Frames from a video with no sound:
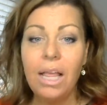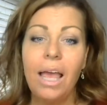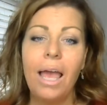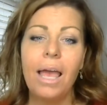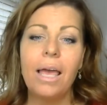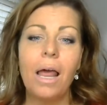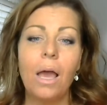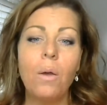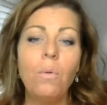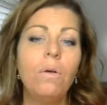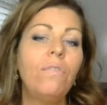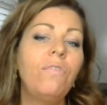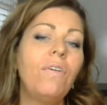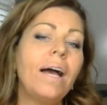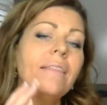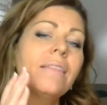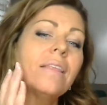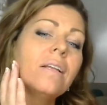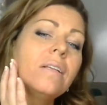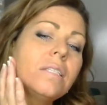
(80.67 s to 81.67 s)
And I will
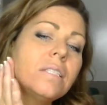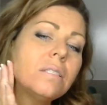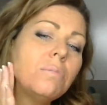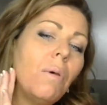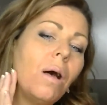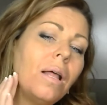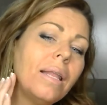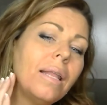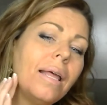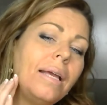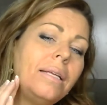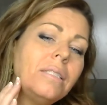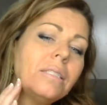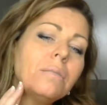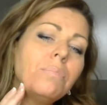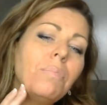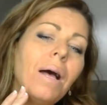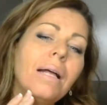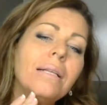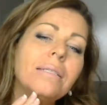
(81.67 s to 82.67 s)
find little small age
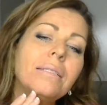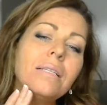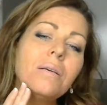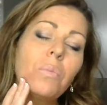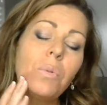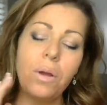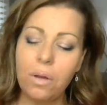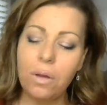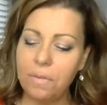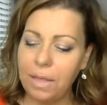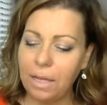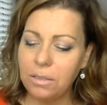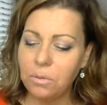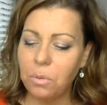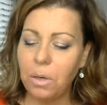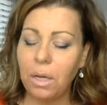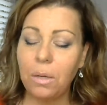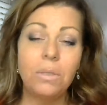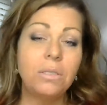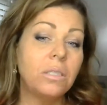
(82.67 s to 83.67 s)
spots somewhere, and that's
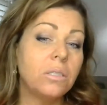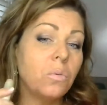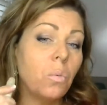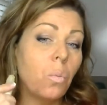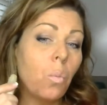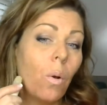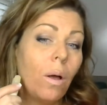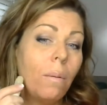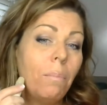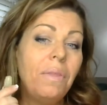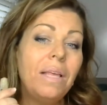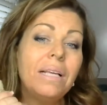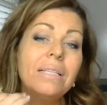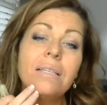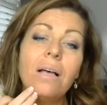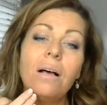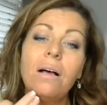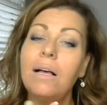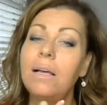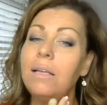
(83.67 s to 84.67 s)
where I will just rub this
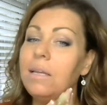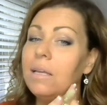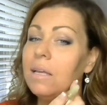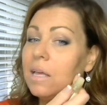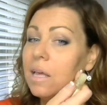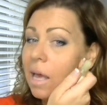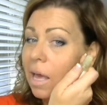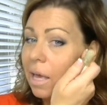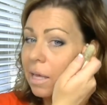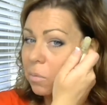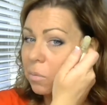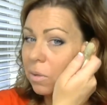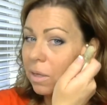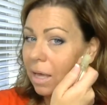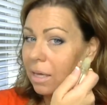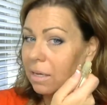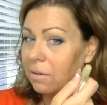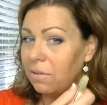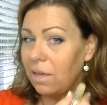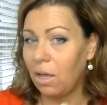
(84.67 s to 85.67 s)
on, and it will
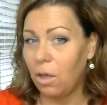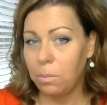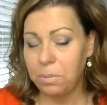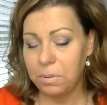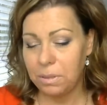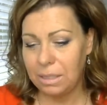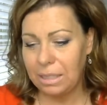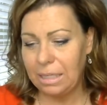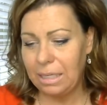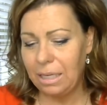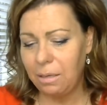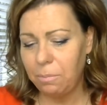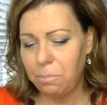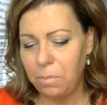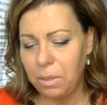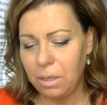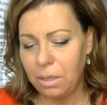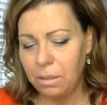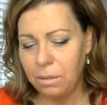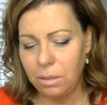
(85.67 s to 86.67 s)
kind of help and keep
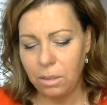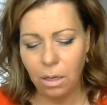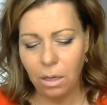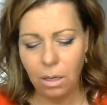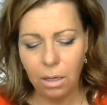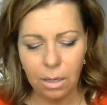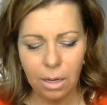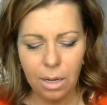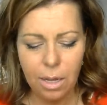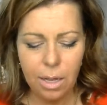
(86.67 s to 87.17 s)
me young.